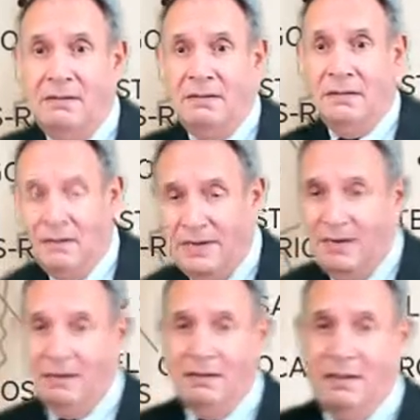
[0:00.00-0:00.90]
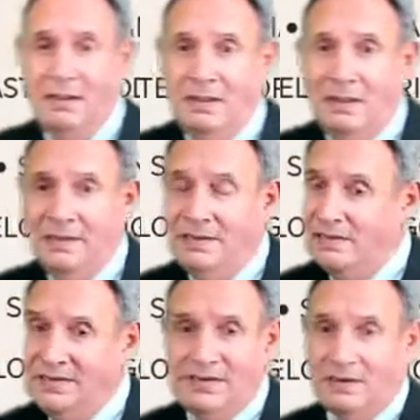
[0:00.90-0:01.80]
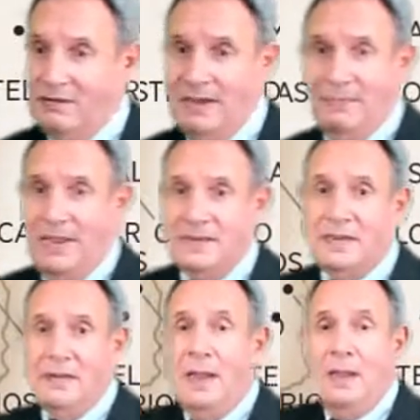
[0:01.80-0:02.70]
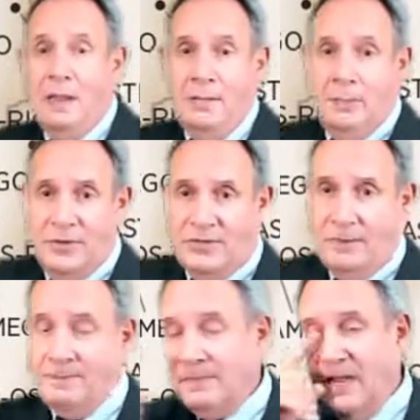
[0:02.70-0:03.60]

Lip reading: Go here. This is a great place. Okay, Porto.